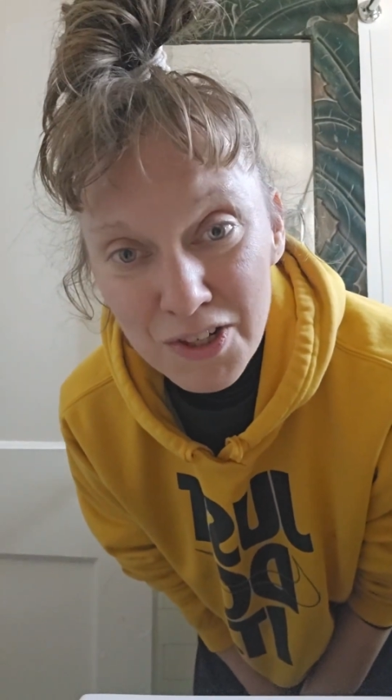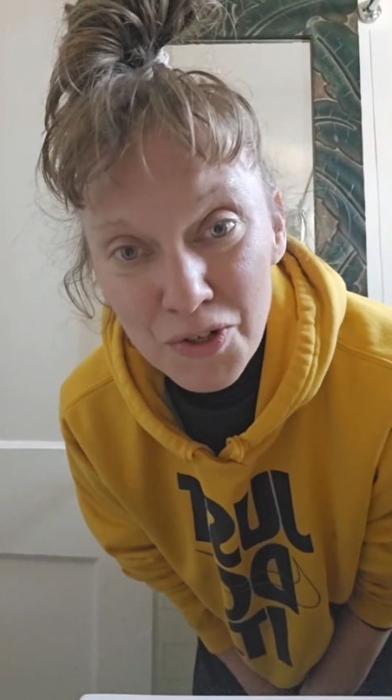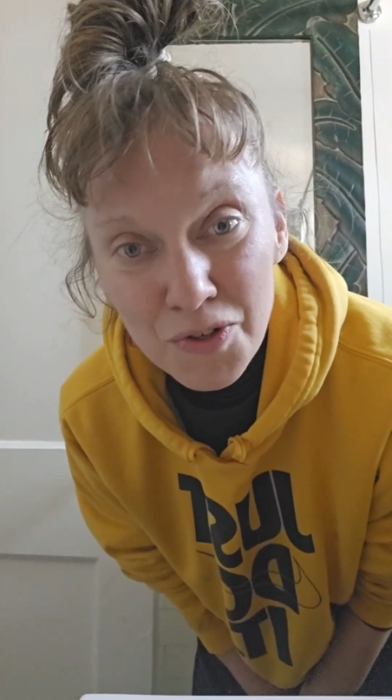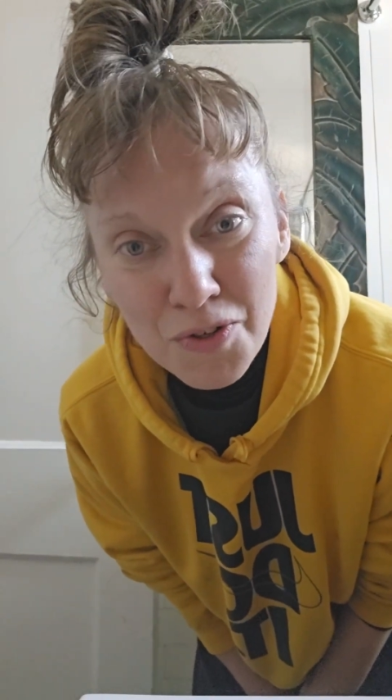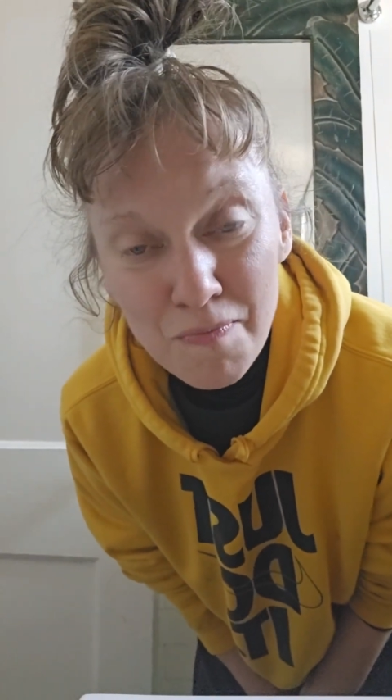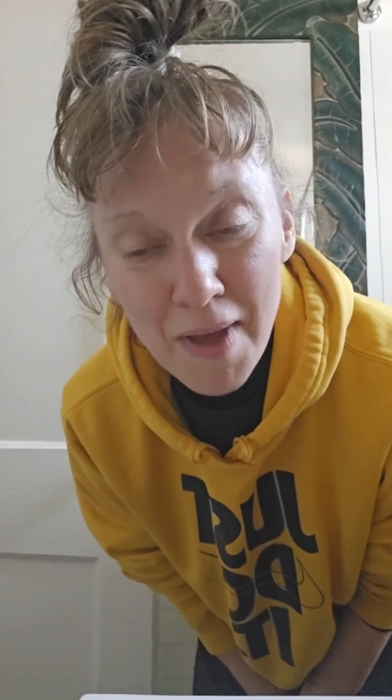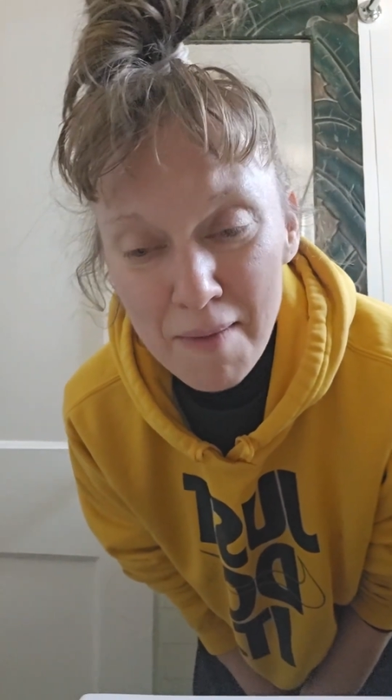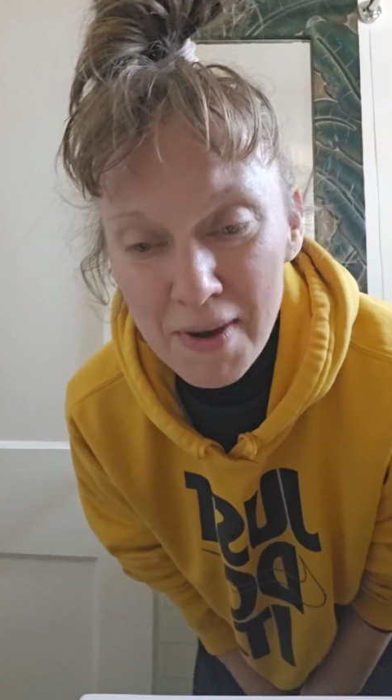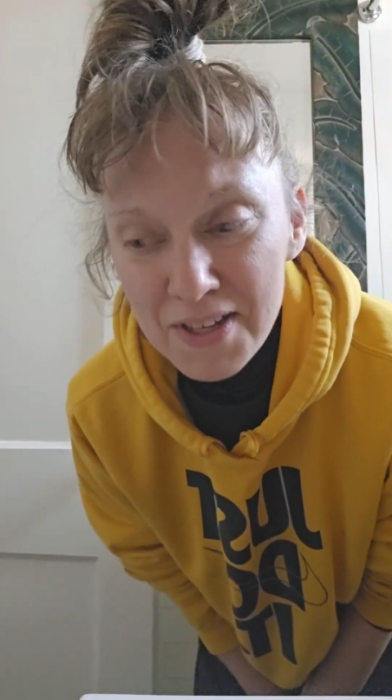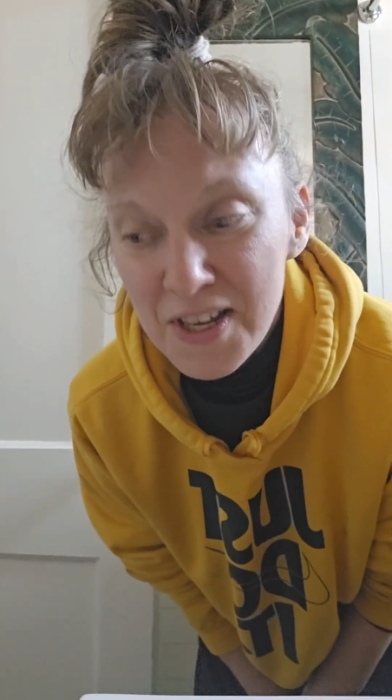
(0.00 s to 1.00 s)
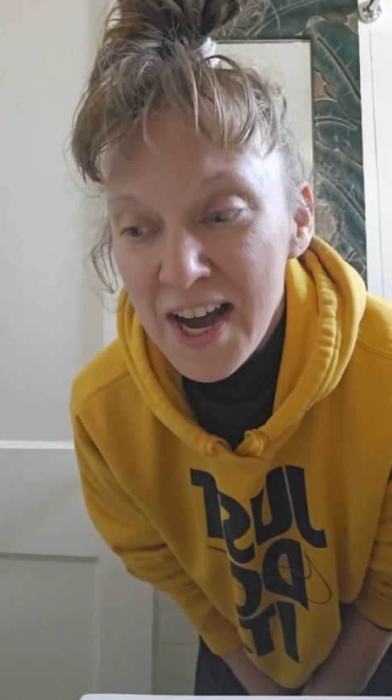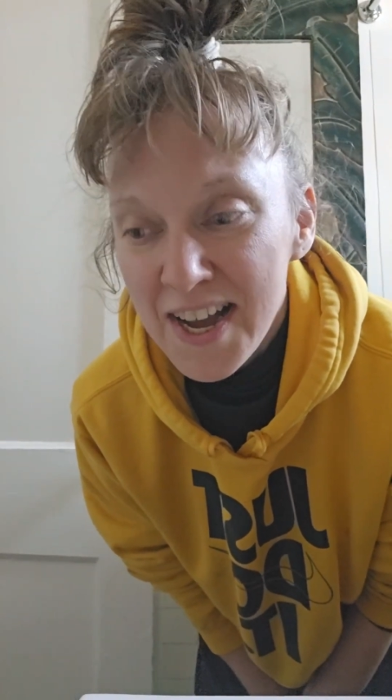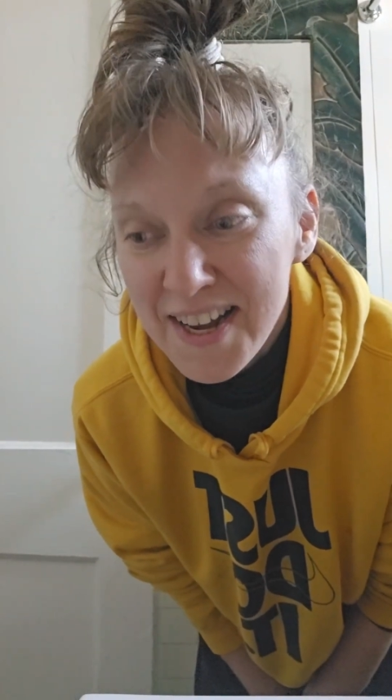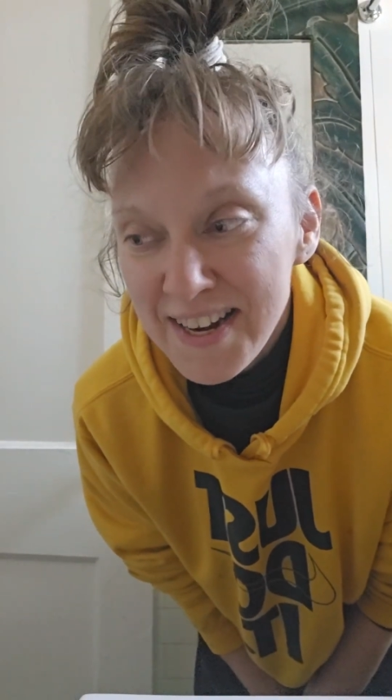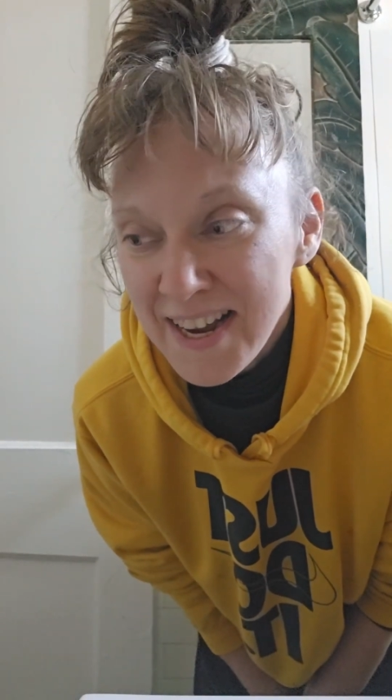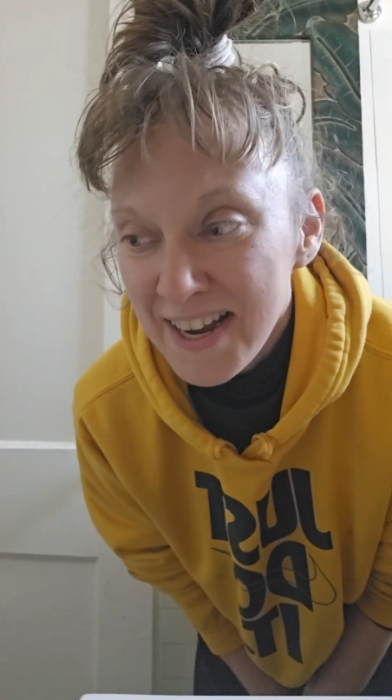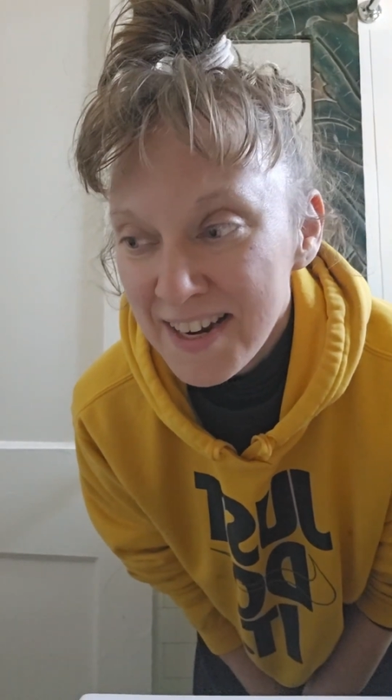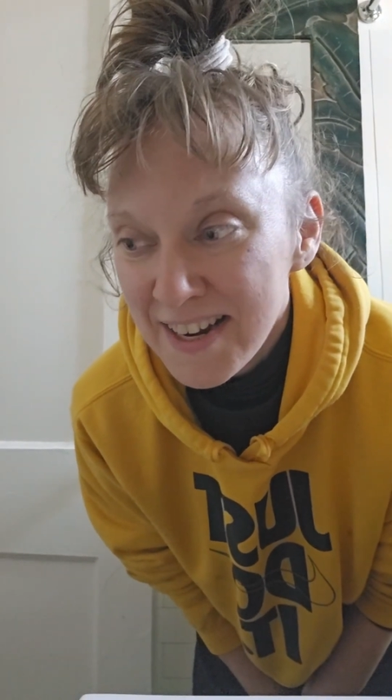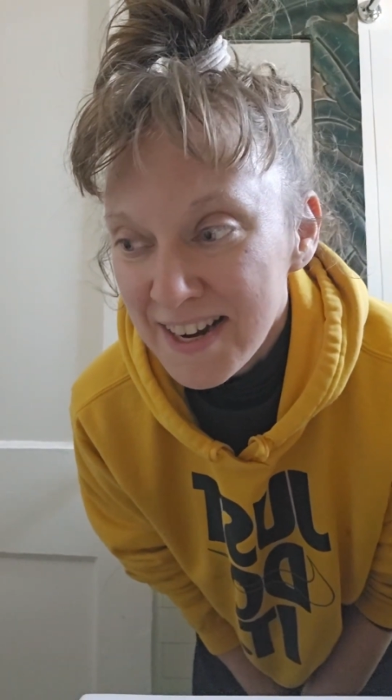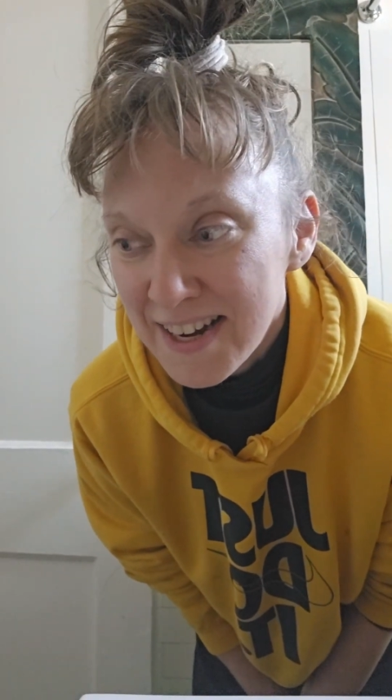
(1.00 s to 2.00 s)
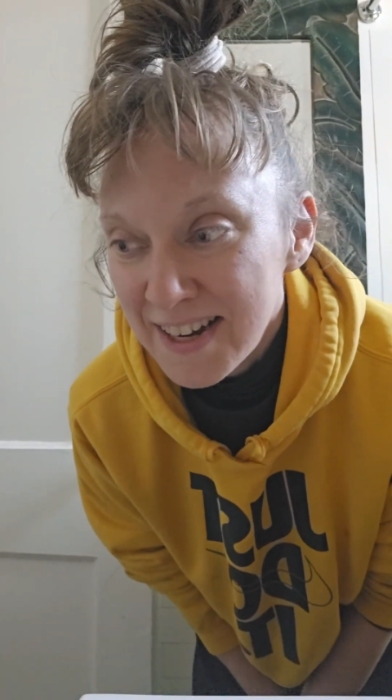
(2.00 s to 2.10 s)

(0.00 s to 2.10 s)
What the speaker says: to make my sign and